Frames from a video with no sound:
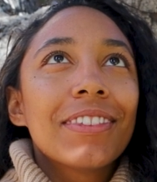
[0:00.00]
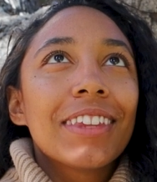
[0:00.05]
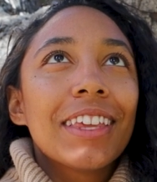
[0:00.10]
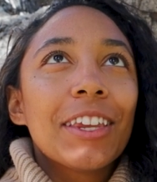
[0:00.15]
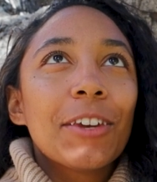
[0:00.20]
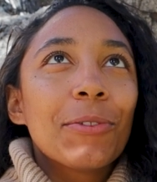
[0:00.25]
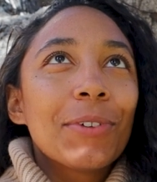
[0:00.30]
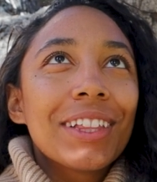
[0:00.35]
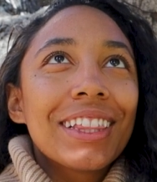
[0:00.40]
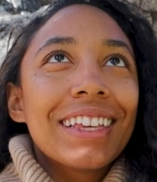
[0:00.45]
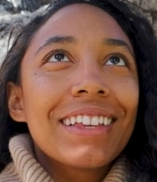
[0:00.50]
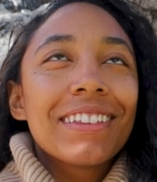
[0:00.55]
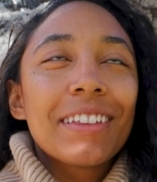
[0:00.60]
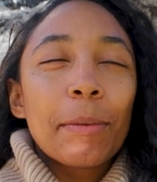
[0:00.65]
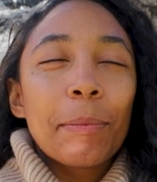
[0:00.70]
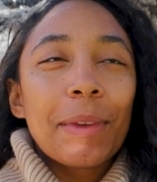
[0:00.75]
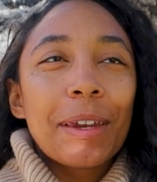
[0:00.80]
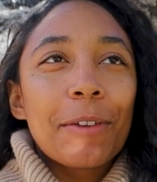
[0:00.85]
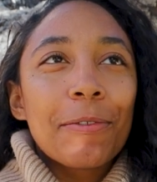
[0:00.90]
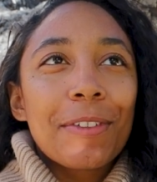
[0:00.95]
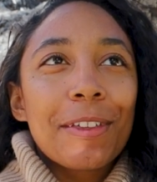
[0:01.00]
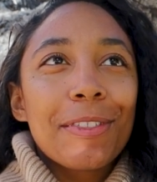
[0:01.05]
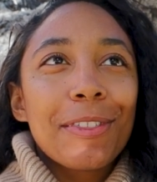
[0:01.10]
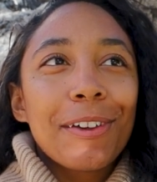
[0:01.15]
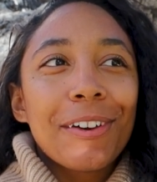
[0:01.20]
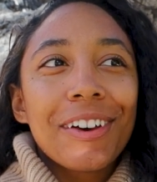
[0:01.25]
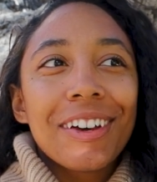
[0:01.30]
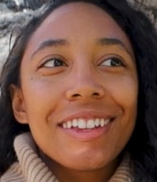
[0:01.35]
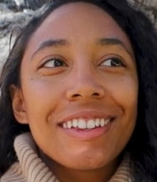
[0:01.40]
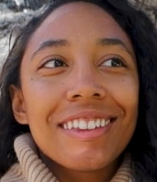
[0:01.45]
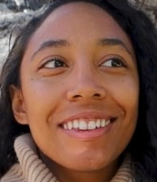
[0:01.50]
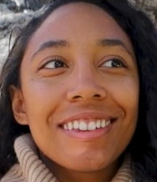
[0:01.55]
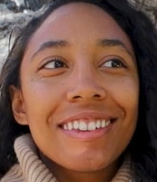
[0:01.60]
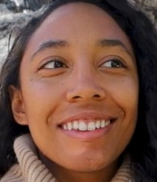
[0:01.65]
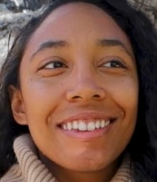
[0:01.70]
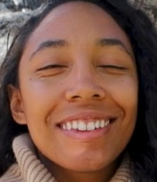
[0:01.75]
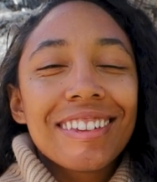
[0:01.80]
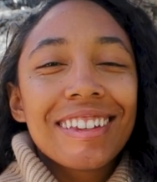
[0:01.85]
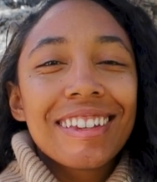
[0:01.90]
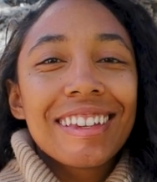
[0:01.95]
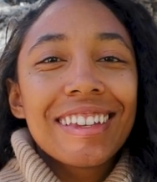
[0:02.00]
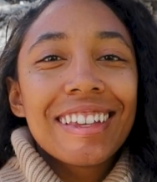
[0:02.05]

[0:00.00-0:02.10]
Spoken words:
Can you release a bit of the thoughts